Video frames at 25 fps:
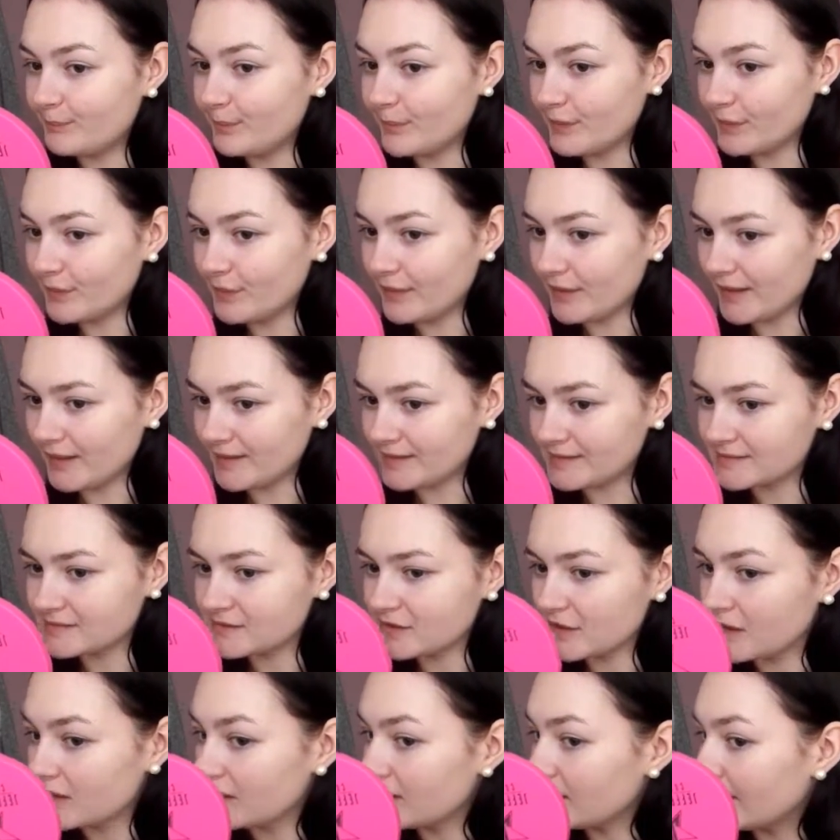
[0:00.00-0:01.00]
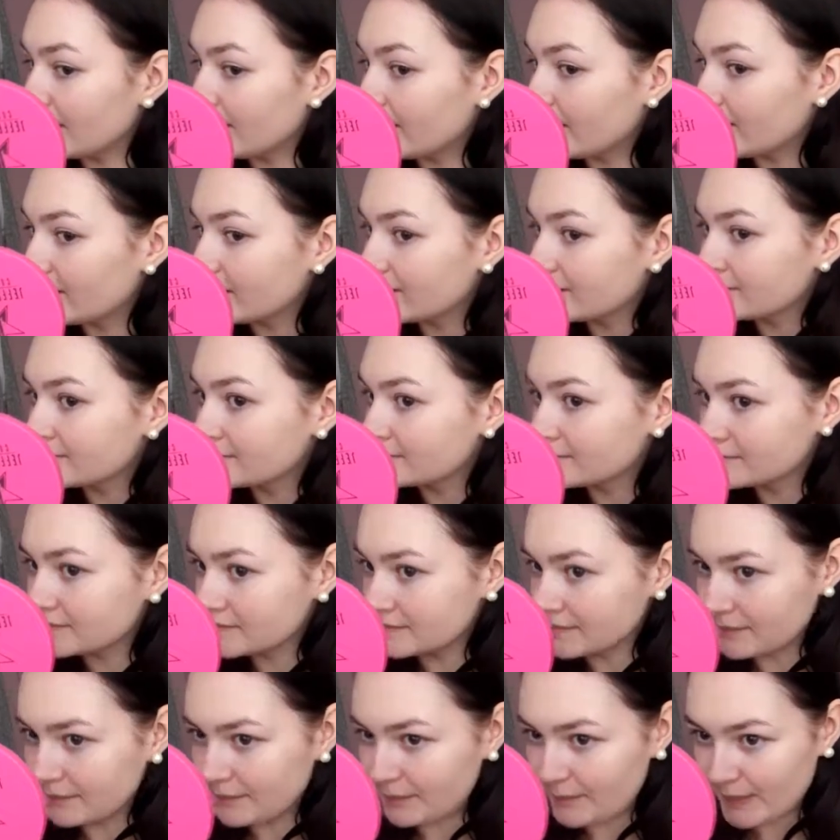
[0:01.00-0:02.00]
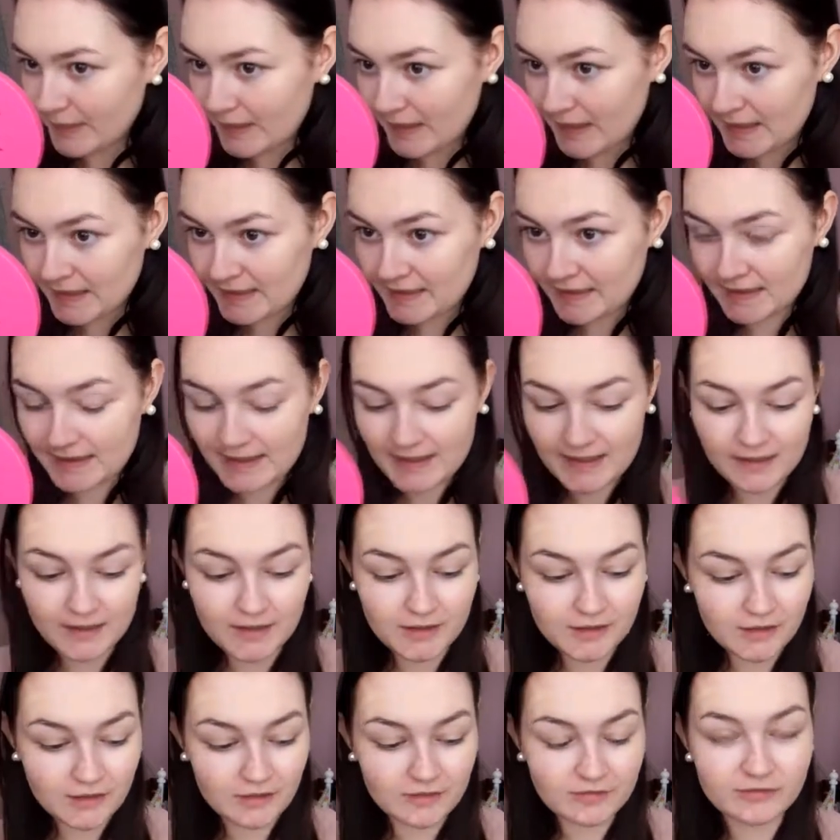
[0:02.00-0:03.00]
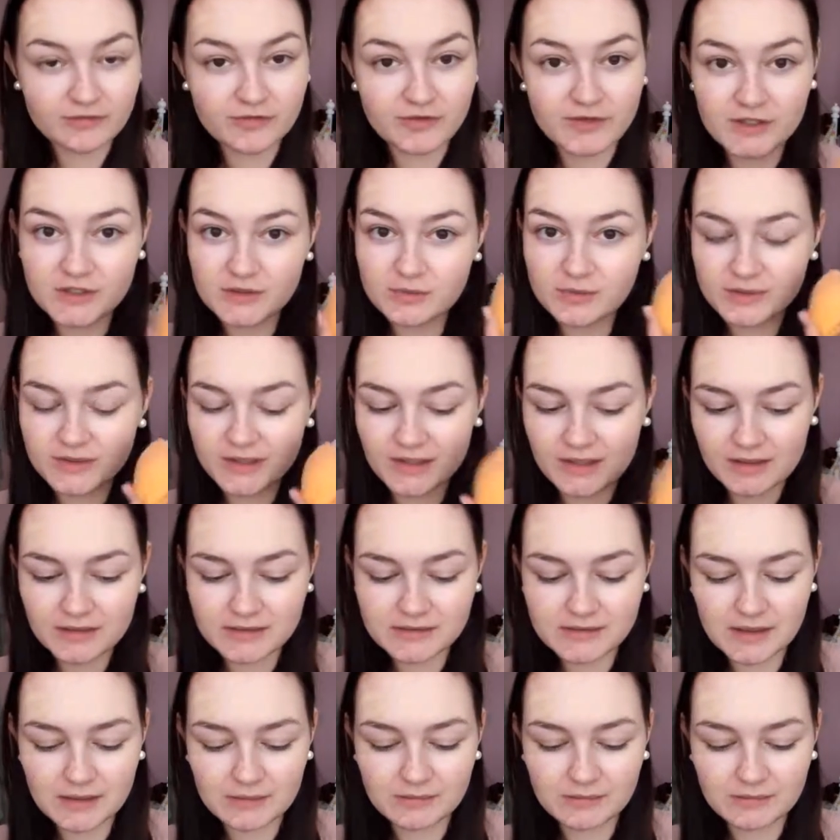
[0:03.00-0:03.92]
but it's got like barely any coverage with this.